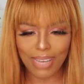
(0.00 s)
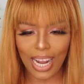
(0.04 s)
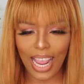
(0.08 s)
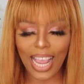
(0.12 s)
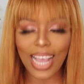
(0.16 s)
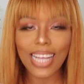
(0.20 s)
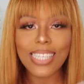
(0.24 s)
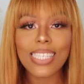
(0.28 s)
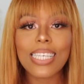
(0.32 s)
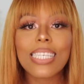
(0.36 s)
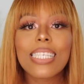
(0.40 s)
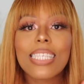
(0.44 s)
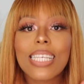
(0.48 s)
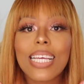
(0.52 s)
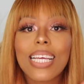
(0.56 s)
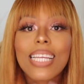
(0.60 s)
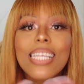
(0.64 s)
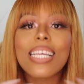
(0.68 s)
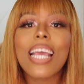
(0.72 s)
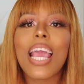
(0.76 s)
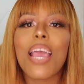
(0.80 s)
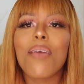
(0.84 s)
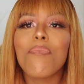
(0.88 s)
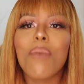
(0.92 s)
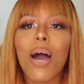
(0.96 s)
It
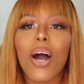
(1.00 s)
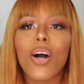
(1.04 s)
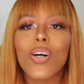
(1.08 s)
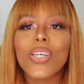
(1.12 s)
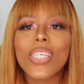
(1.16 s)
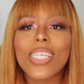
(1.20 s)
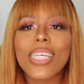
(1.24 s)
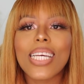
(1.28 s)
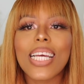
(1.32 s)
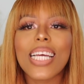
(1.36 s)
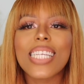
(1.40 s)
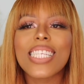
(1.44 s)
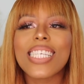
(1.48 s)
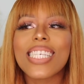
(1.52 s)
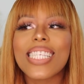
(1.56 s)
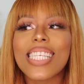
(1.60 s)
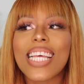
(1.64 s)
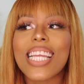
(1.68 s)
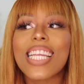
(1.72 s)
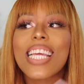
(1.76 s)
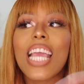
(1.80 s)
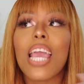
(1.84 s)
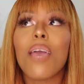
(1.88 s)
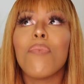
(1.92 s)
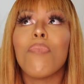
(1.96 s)
came out. It
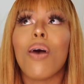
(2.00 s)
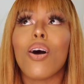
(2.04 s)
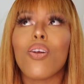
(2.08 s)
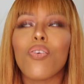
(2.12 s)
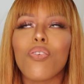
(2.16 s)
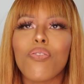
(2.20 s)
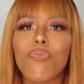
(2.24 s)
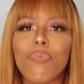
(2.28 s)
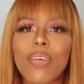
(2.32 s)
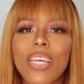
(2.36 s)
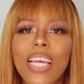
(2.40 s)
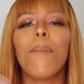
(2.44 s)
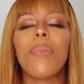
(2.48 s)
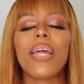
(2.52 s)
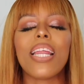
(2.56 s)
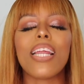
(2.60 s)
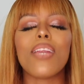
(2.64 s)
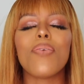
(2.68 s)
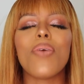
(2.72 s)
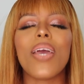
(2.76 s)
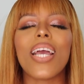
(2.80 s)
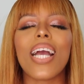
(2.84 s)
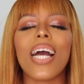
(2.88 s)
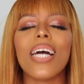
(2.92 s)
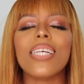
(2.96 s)
came out of me. But
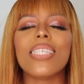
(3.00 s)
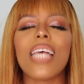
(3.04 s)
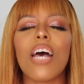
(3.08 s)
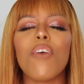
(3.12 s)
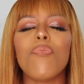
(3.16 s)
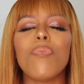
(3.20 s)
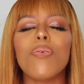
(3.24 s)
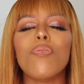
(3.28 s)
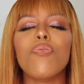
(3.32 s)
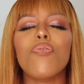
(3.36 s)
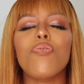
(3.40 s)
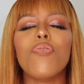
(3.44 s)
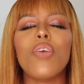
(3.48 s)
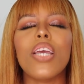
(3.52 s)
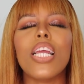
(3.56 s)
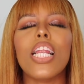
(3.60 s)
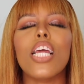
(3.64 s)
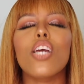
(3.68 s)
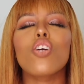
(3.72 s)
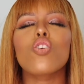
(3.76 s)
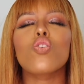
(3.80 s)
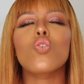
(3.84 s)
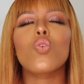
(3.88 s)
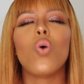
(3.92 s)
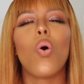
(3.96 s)
anyway guys, I've been
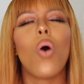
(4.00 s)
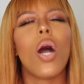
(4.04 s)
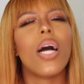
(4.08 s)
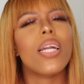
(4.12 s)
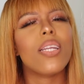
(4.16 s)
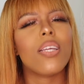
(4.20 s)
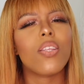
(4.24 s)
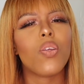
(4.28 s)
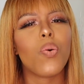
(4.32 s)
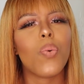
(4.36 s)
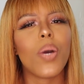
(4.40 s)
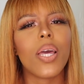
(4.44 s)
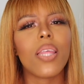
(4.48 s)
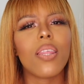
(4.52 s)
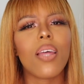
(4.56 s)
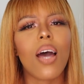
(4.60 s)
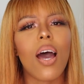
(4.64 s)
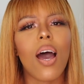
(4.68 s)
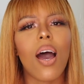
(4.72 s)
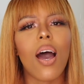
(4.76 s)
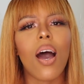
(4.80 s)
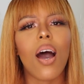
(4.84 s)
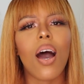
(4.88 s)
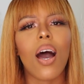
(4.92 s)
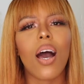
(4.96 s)
feeling so under the weather
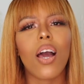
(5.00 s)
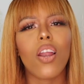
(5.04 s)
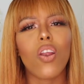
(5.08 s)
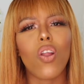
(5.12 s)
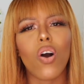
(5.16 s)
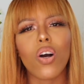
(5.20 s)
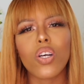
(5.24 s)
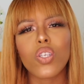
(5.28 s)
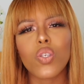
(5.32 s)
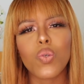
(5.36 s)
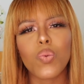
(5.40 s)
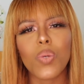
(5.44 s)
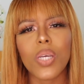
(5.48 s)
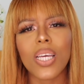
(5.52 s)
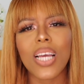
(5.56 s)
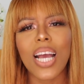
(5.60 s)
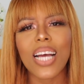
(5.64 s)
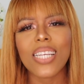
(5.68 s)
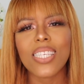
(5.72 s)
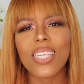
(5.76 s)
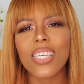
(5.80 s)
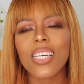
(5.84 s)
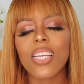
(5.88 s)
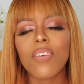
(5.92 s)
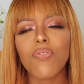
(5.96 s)
last week. I
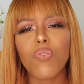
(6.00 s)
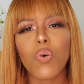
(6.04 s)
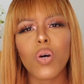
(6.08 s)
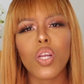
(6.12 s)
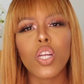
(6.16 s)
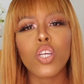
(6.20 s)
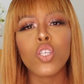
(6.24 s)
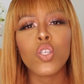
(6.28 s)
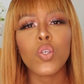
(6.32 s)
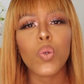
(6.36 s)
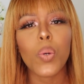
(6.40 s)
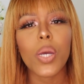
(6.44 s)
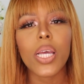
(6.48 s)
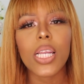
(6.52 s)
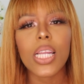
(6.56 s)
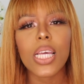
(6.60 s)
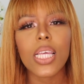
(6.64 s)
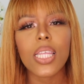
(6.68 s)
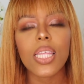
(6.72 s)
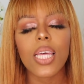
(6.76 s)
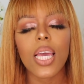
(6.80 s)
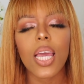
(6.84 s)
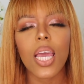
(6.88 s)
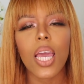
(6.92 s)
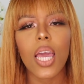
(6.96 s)
didn't even want to do
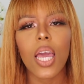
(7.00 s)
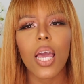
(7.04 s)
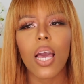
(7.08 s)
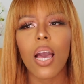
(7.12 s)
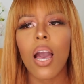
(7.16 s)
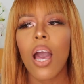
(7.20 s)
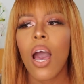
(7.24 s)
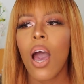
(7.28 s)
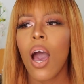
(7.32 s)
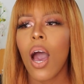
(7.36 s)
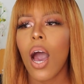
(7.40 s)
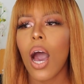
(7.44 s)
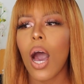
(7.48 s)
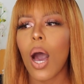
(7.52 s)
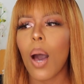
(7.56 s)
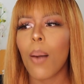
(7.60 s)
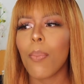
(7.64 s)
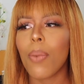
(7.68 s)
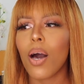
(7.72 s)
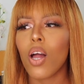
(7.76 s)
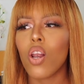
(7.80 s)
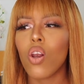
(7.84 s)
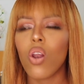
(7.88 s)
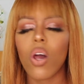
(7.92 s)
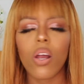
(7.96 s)
anything.
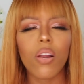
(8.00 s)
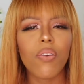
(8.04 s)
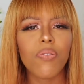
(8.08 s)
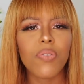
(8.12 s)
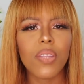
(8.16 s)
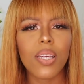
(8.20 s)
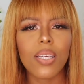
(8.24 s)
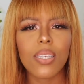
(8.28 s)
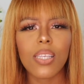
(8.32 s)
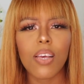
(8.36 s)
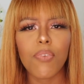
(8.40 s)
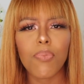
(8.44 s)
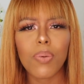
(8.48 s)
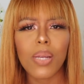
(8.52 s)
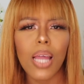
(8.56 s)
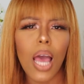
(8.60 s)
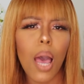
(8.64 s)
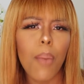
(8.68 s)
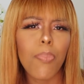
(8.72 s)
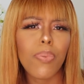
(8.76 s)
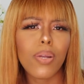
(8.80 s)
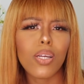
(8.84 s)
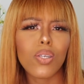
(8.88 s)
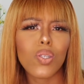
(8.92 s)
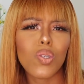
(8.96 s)
A lot of things have been
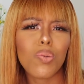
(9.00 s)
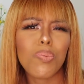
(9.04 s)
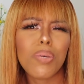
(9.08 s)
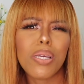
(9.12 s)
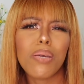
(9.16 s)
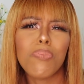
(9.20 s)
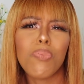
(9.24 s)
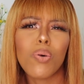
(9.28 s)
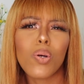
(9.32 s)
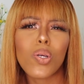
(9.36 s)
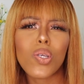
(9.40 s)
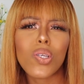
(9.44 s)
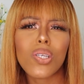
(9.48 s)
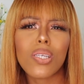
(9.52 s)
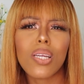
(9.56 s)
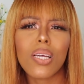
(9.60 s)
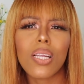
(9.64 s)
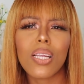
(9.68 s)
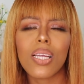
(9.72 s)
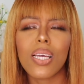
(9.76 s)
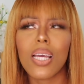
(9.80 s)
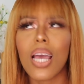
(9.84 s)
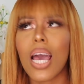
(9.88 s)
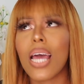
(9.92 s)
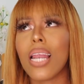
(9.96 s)
happening to me
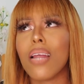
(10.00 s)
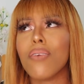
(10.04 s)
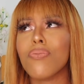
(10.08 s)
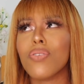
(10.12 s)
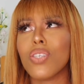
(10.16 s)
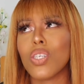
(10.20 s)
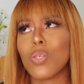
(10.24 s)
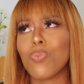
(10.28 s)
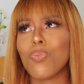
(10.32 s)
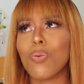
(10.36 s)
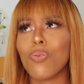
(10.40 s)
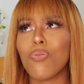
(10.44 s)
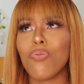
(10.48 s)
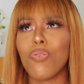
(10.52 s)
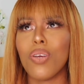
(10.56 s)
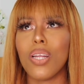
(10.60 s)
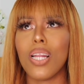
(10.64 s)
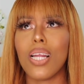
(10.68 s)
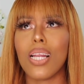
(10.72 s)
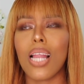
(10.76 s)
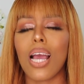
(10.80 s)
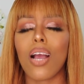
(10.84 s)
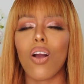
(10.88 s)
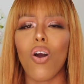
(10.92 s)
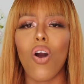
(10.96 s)
emotionally, and I've just been
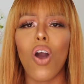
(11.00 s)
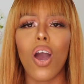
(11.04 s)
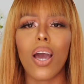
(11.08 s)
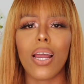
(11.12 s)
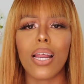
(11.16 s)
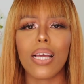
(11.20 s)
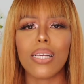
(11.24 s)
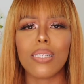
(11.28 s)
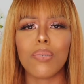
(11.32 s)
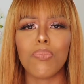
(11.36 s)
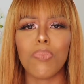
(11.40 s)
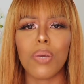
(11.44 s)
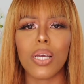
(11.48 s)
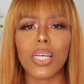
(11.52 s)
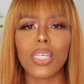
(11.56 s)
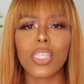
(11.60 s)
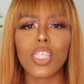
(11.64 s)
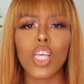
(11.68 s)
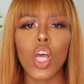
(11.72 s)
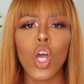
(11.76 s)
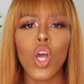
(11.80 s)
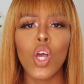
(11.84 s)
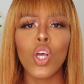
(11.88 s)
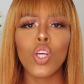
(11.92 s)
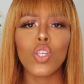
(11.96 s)
feeling like a hot ass mess.
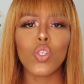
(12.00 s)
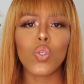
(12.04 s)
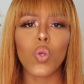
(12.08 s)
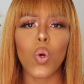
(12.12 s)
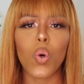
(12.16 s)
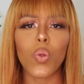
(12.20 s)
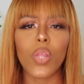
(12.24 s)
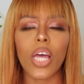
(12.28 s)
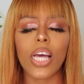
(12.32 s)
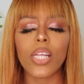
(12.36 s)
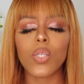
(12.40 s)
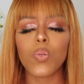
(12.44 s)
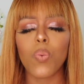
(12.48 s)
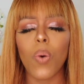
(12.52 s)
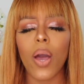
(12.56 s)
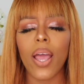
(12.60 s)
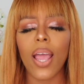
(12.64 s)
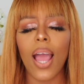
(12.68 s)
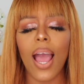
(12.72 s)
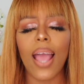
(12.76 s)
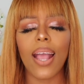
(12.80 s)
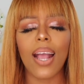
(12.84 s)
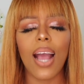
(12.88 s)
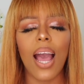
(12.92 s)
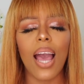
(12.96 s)
So that's why
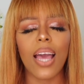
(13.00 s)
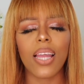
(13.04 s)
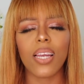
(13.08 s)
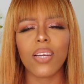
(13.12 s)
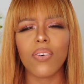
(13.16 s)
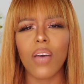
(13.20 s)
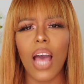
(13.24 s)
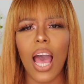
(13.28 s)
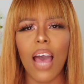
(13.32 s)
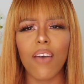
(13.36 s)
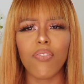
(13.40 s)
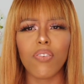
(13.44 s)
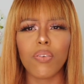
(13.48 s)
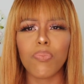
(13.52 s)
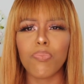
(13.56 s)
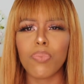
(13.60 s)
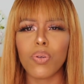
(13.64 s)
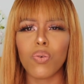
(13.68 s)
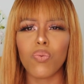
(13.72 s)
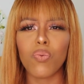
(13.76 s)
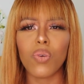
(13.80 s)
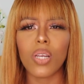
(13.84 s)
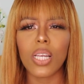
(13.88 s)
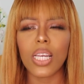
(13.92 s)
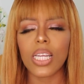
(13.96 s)
I kind of haven't
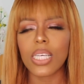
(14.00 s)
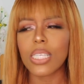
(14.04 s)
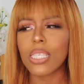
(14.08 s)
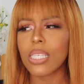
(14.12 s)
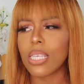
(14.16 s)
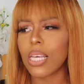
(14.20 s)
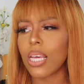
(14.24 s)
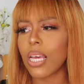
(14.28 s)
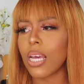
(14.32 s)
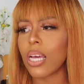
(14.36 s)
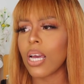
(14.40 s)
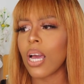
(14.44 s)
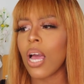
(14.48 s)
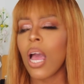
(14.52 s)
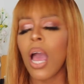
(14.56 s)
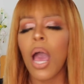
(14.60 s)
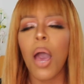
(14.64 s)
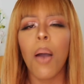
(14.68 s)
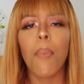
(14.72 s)
been releasing.